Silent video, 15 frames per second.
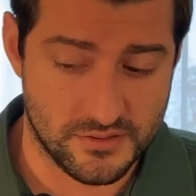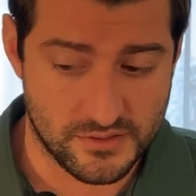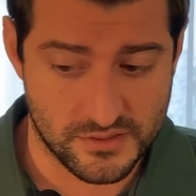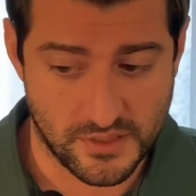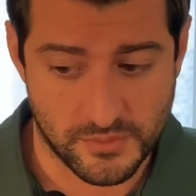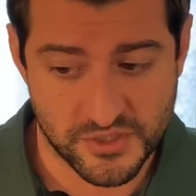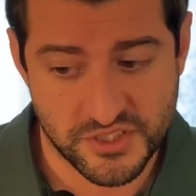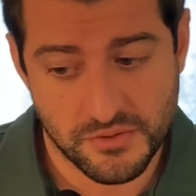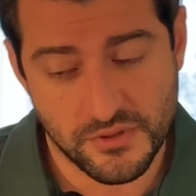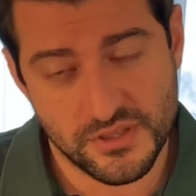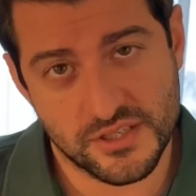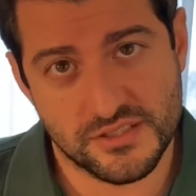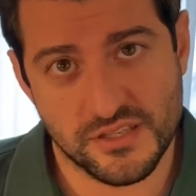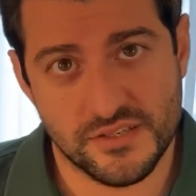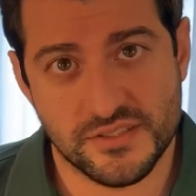Number 2 on
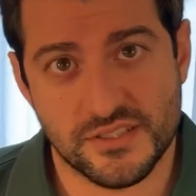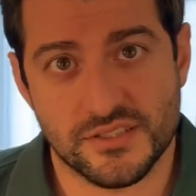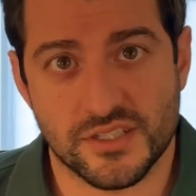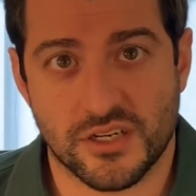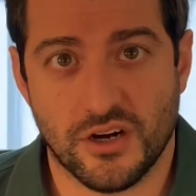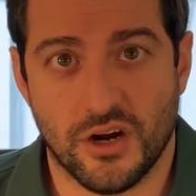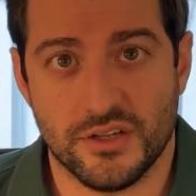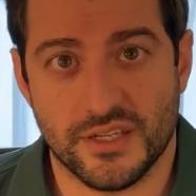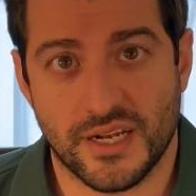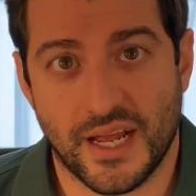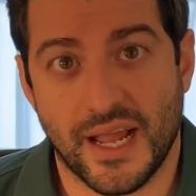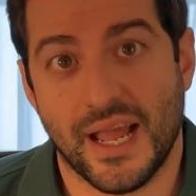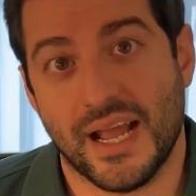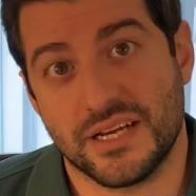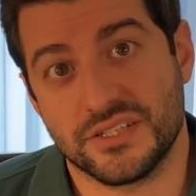this list is a car that
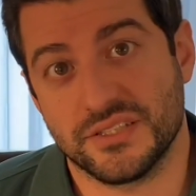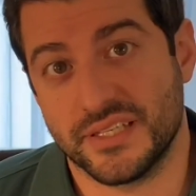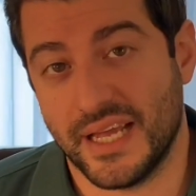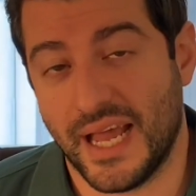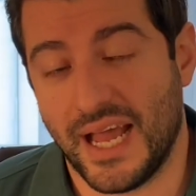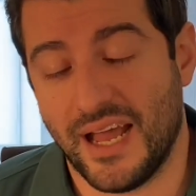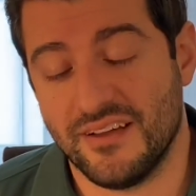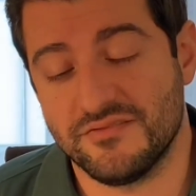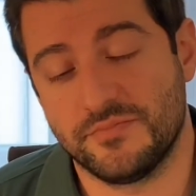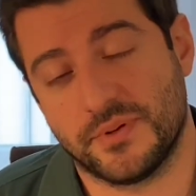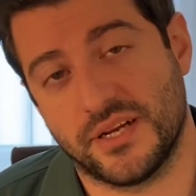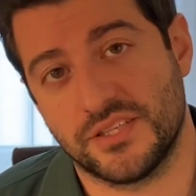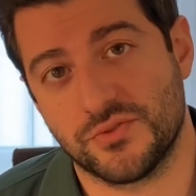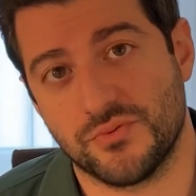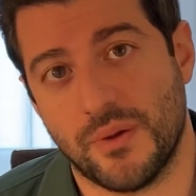I actually have,
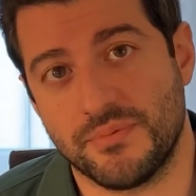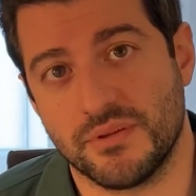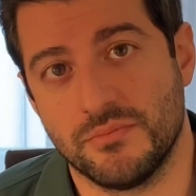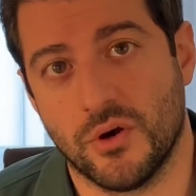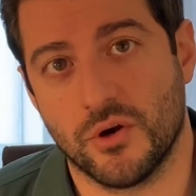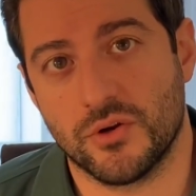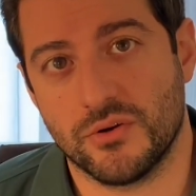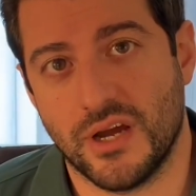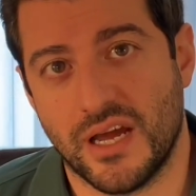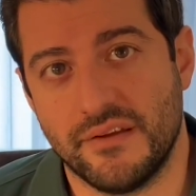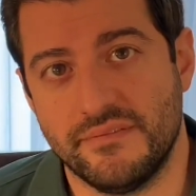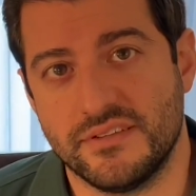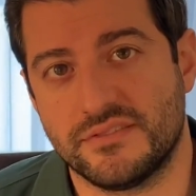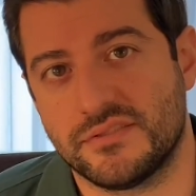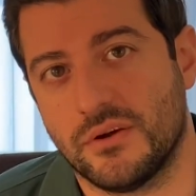but I swapped the motor out
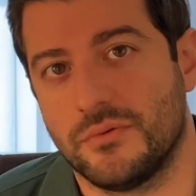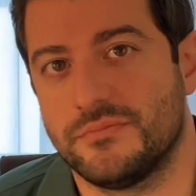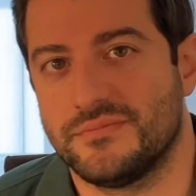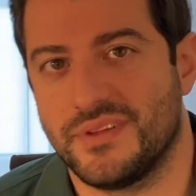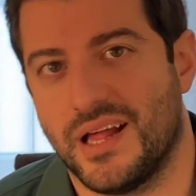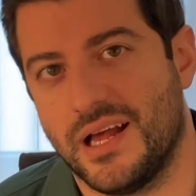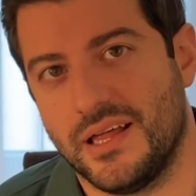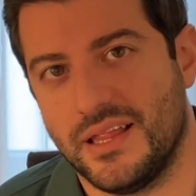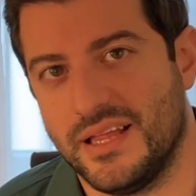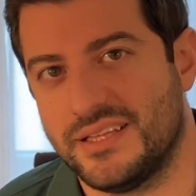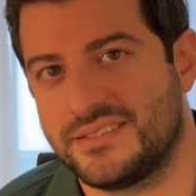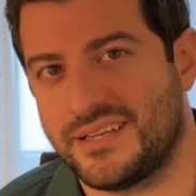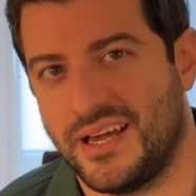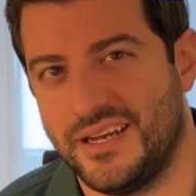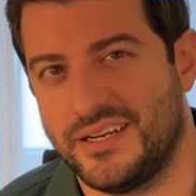of it, so
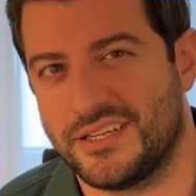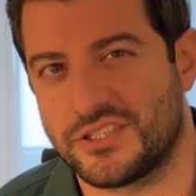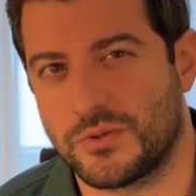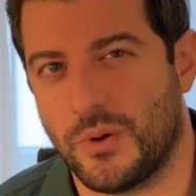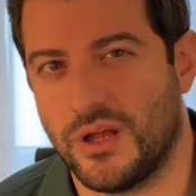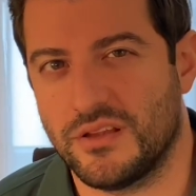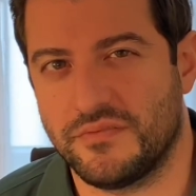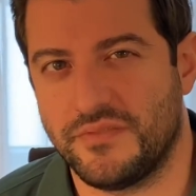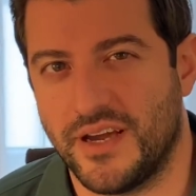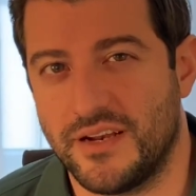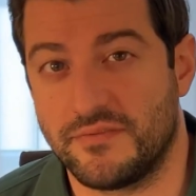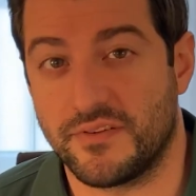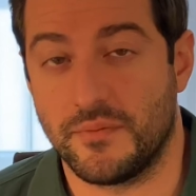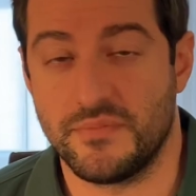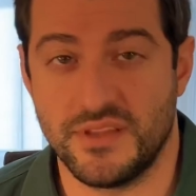it's kind of
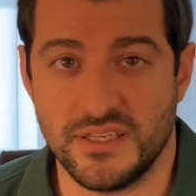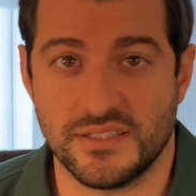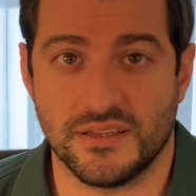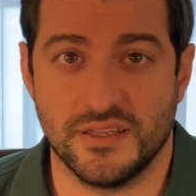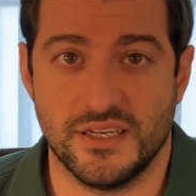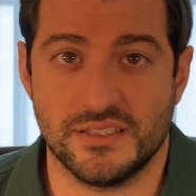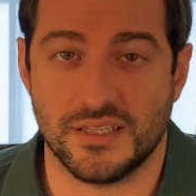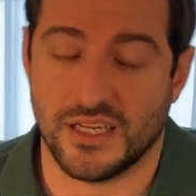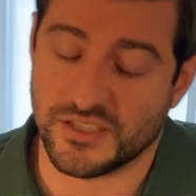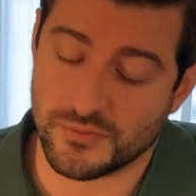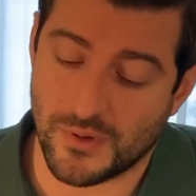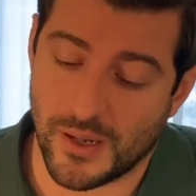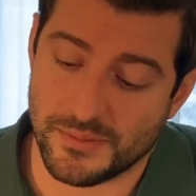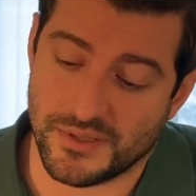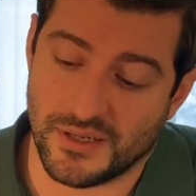disqualified from this list. I
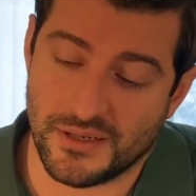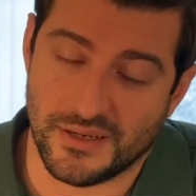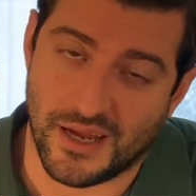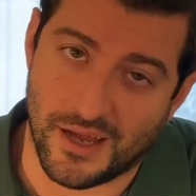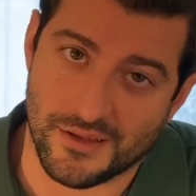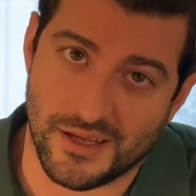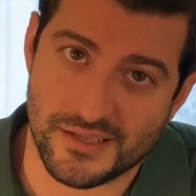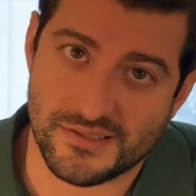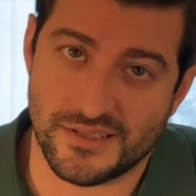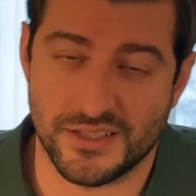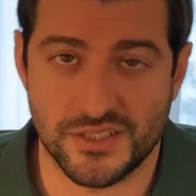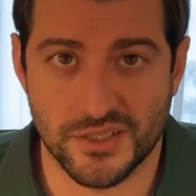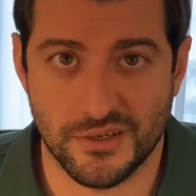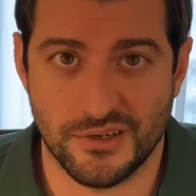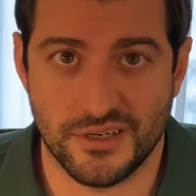swapped an LS
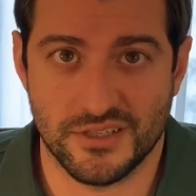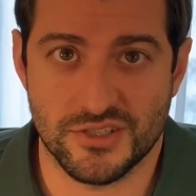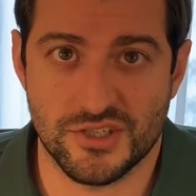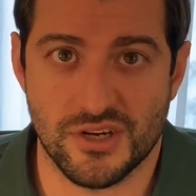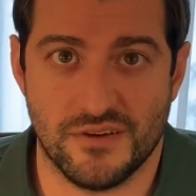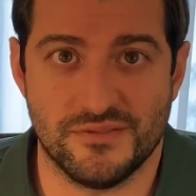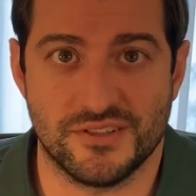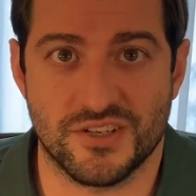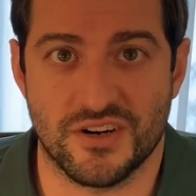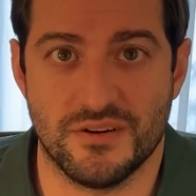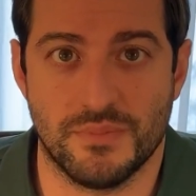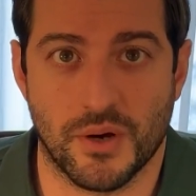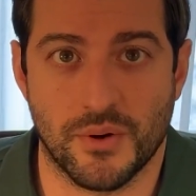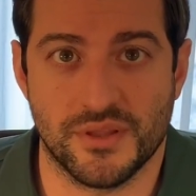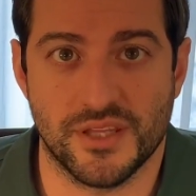into it and shoved the
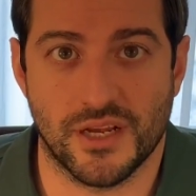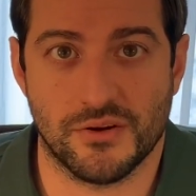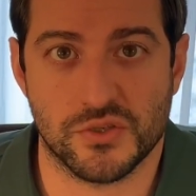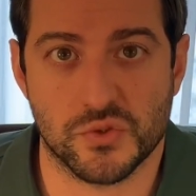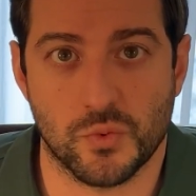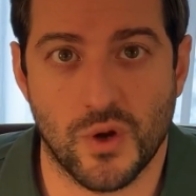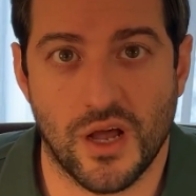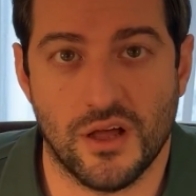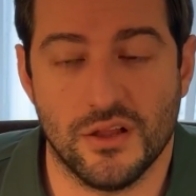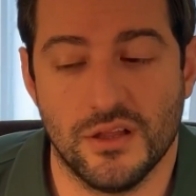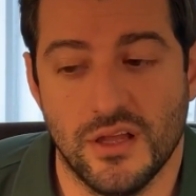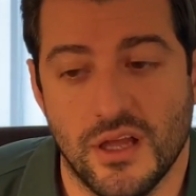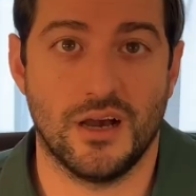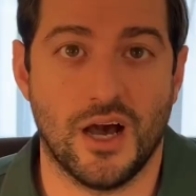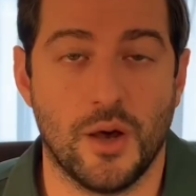turbo in there as well.
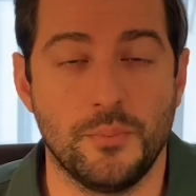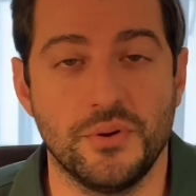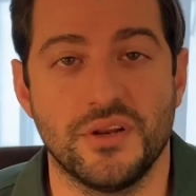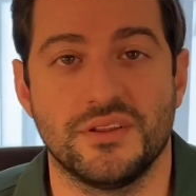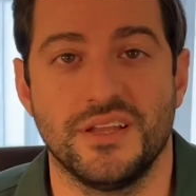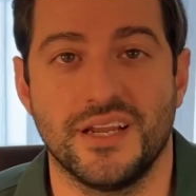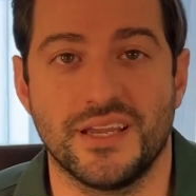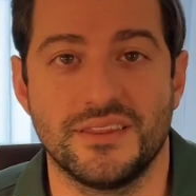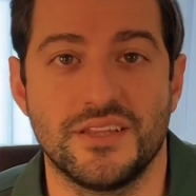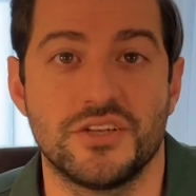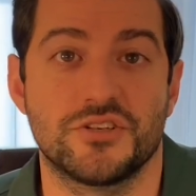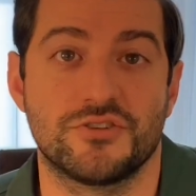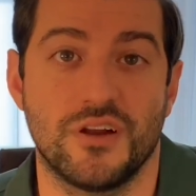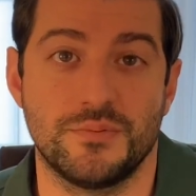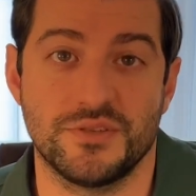I'll put a link in the
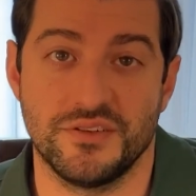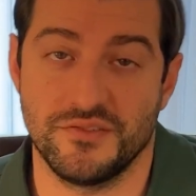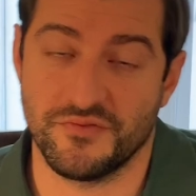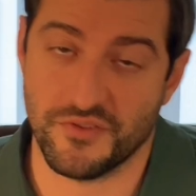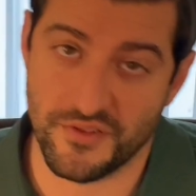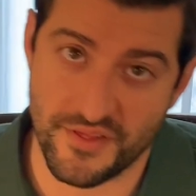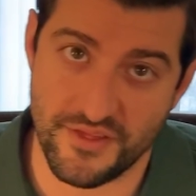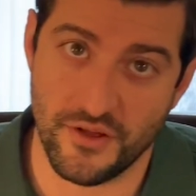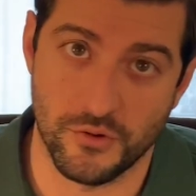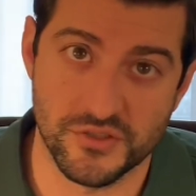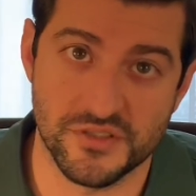description for those